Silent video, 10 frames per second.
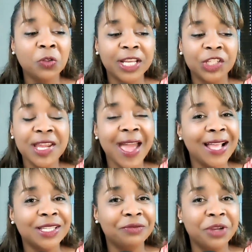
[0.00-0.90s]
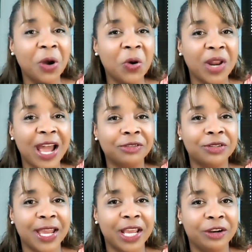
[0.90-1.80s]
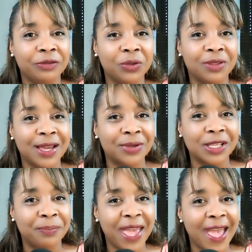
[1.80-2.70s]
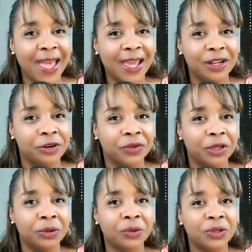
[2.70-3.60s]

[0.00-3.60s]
like, she had to have known after that interview that that was a bad interview.